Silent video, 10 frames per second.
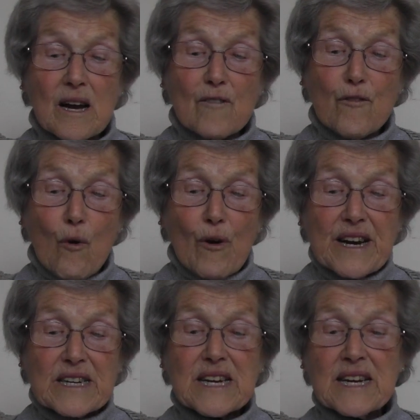for
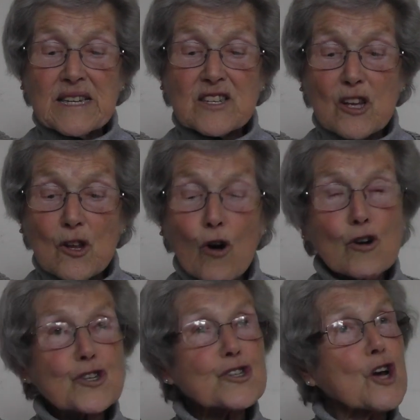it is the
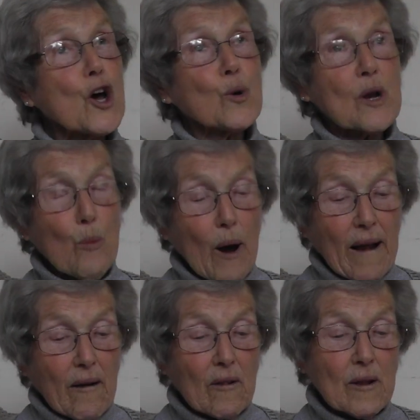lost Holy
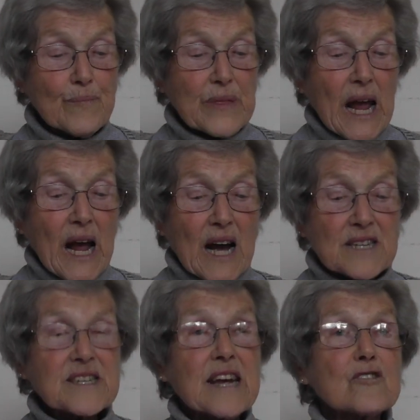Well, a
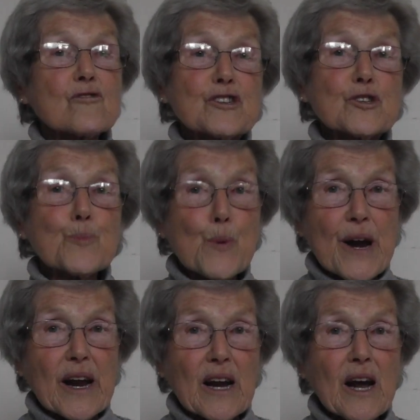sacred
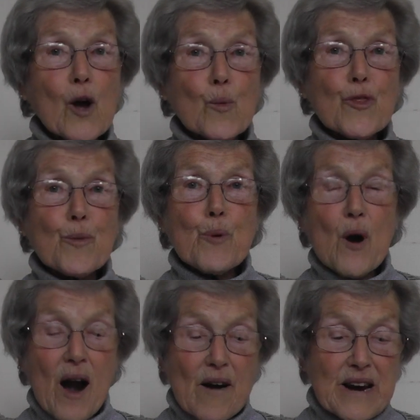spring with the
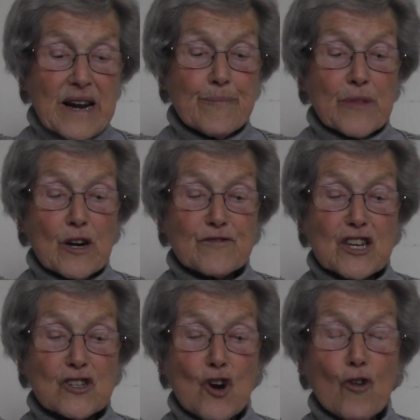priory of
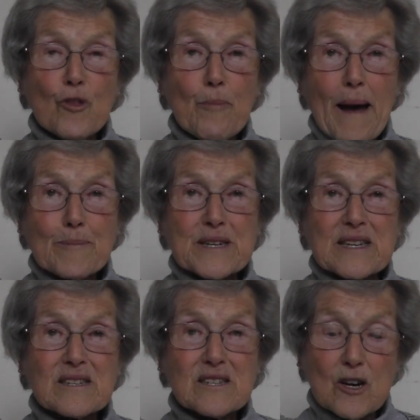St John the
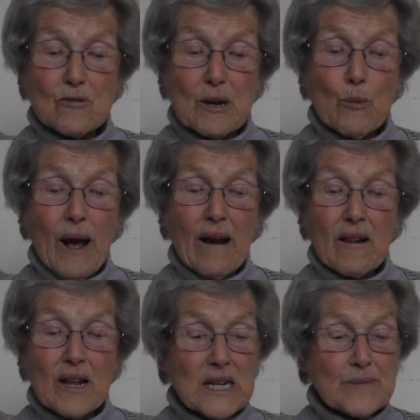Baptist, Holy
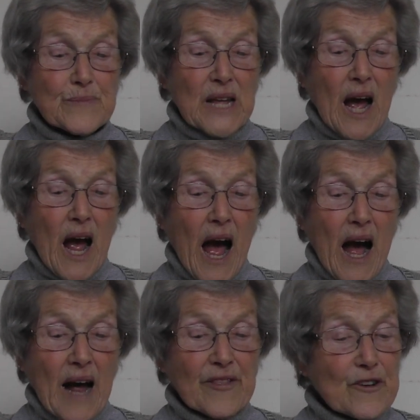Well.
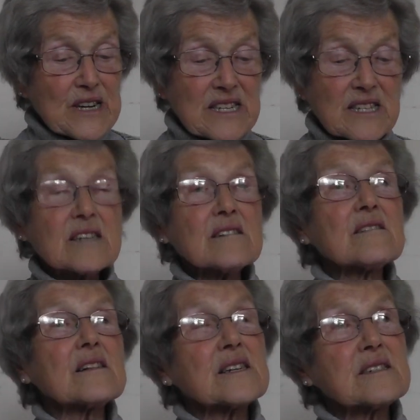And there is
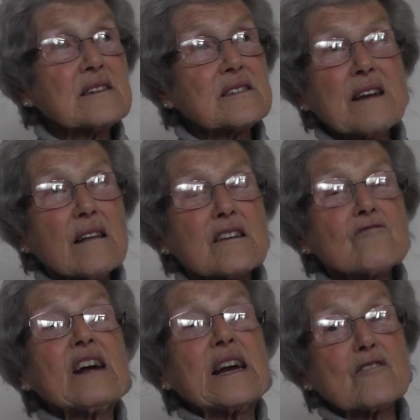still,
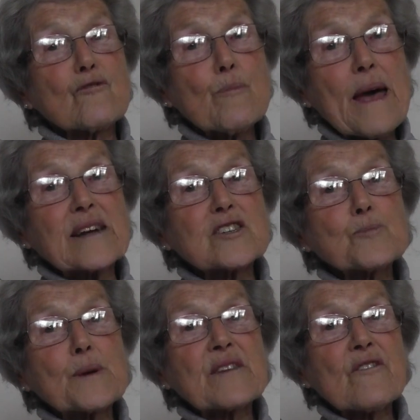nothing really
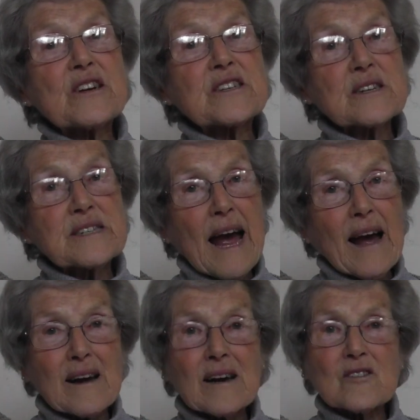remains, but there is a
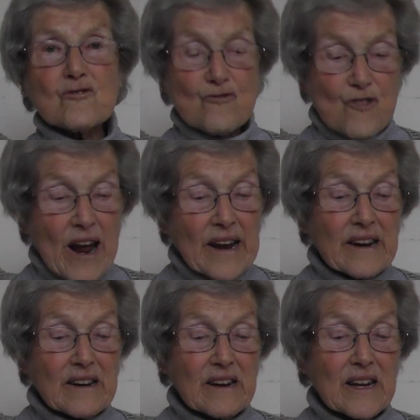dank
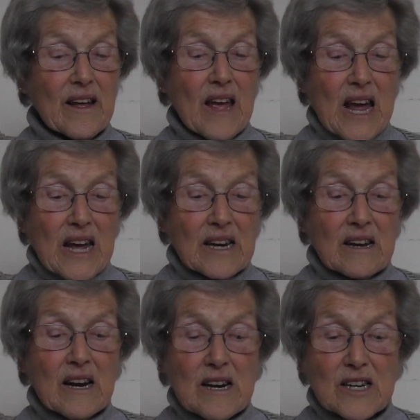drain in
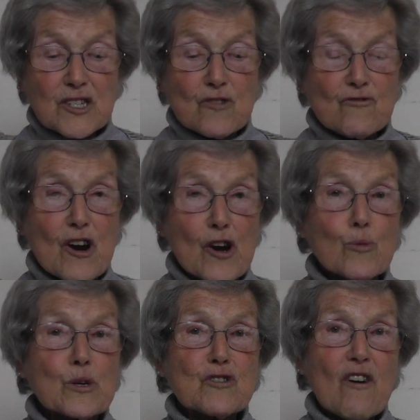Curtain Row
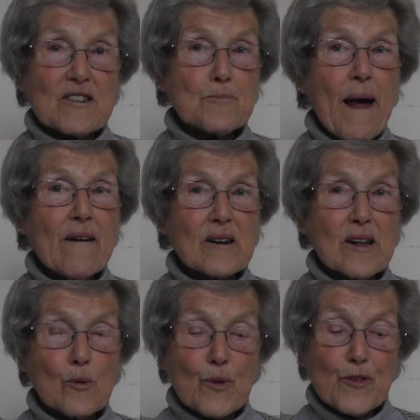which runs
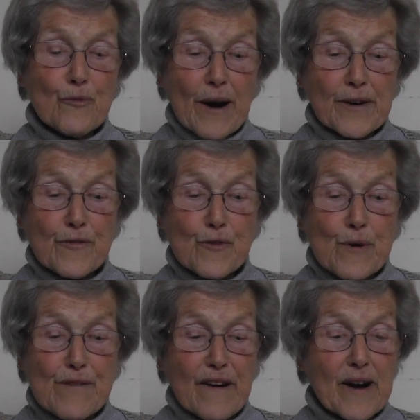parallel with the run of the
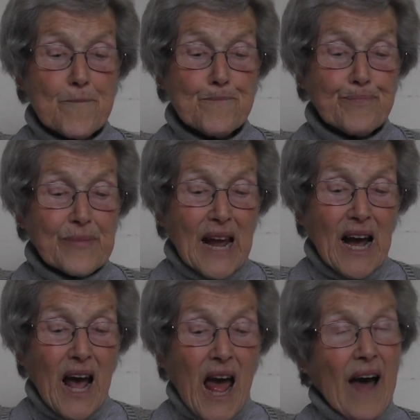river.
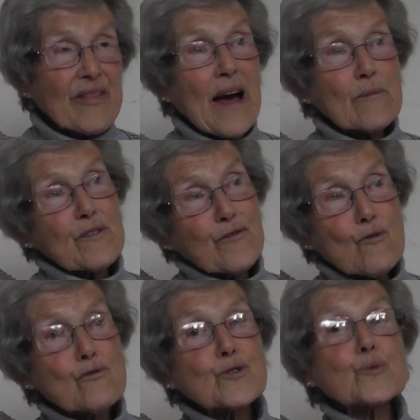And that, of
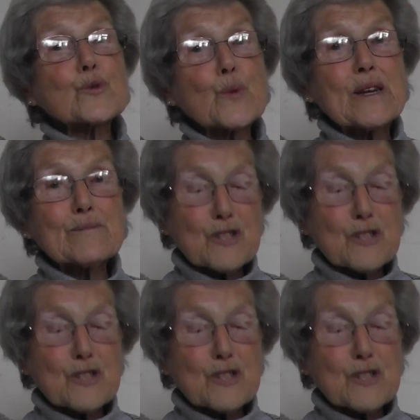course, was William